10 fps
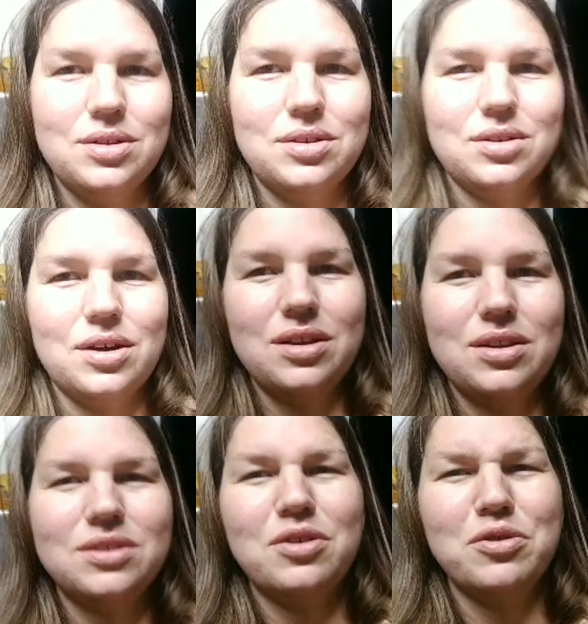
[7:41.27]
sorry,
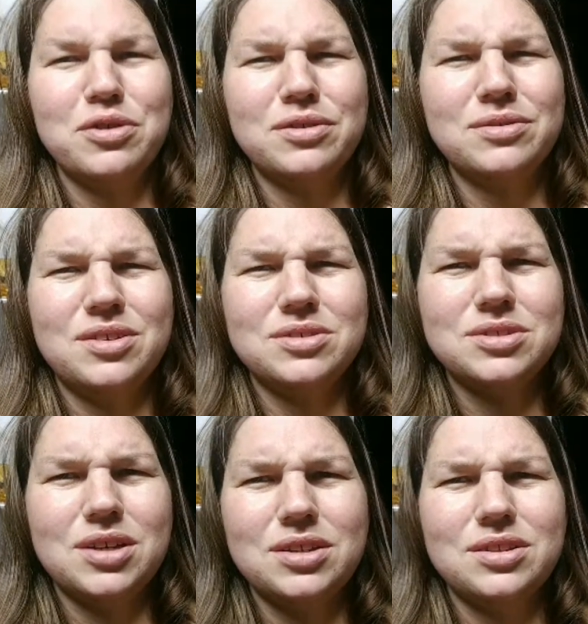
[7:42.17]
no
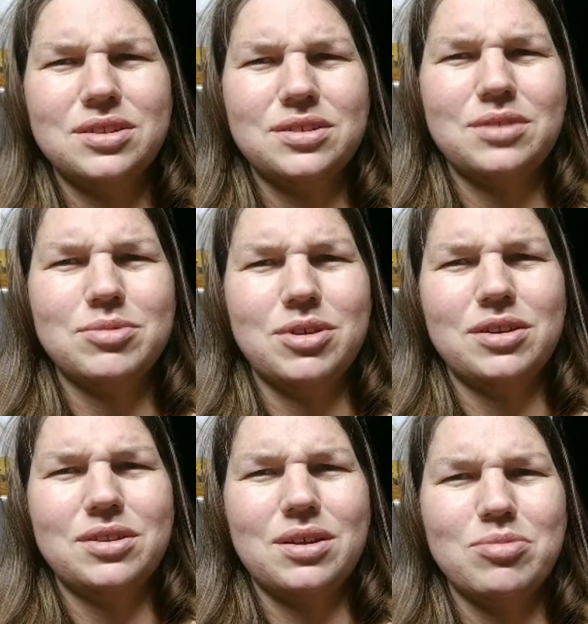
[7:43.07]
shots. I'm trying to
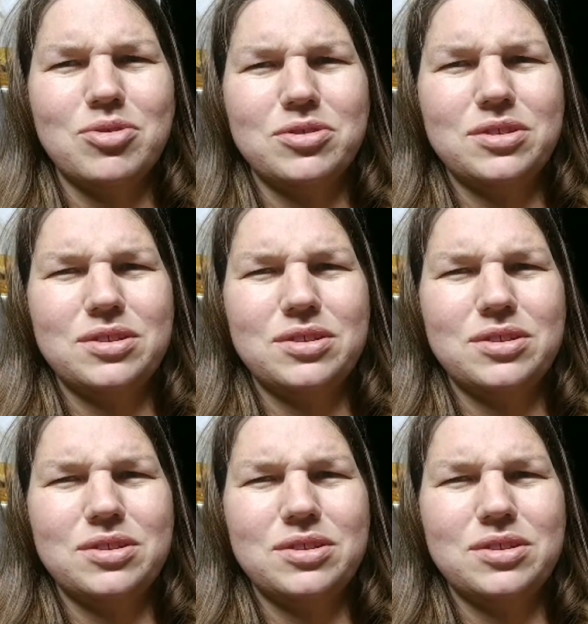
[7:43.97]
stop those.